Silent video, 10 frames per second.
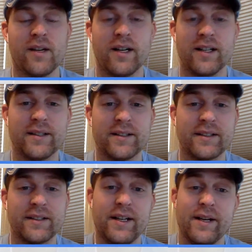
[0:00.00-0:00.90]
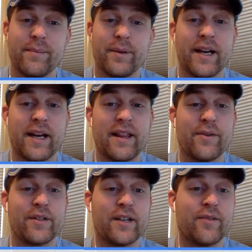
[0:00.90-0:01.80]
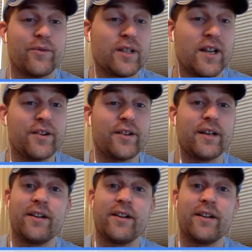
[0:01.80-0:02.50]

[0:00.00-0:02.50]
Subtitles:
But yeah, it was another.